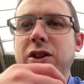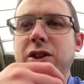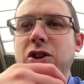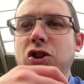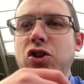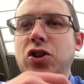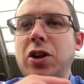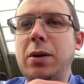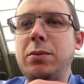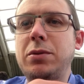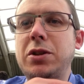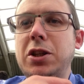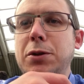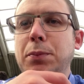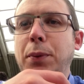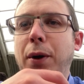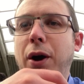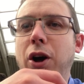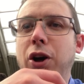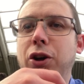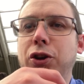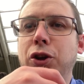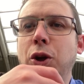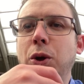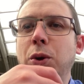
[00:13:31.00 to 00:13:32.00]
St James's
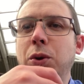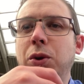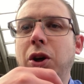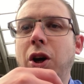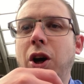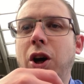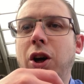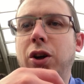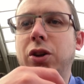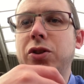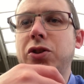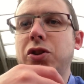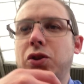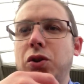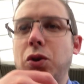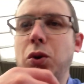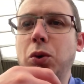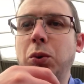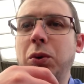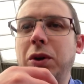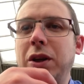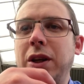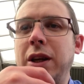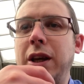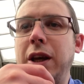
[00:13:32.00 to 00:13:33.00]
Park,
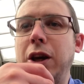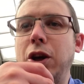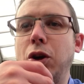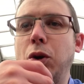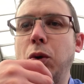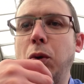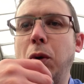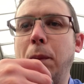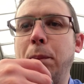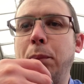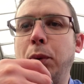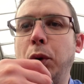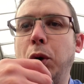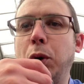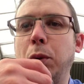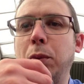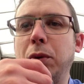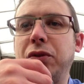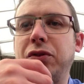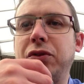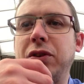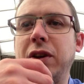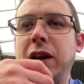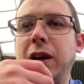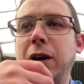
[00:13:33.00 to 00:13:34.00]
Newcastle nil,
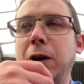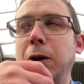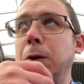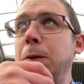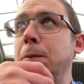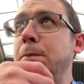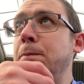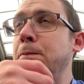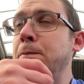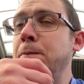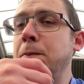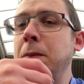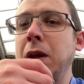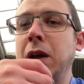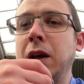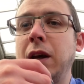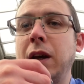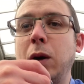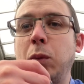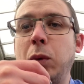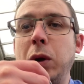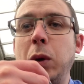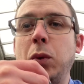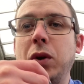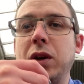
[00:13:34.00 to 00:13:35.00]
Bournemouth nil.
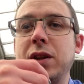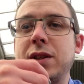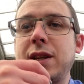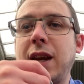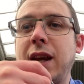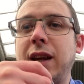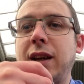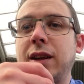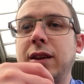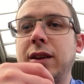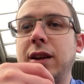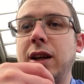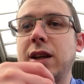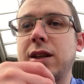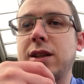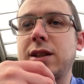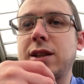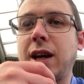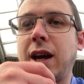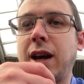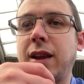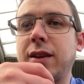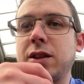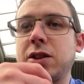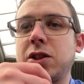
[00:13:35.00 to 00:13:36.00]
We would have taken this
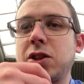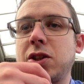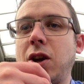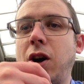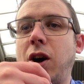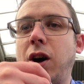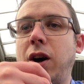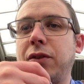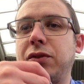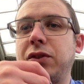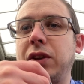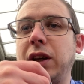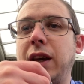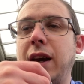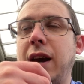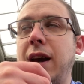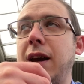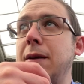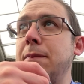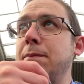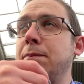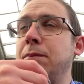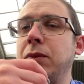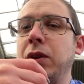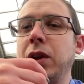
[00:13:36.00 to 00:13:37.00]
at the start of the
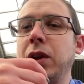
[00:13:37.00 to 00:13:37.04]
game.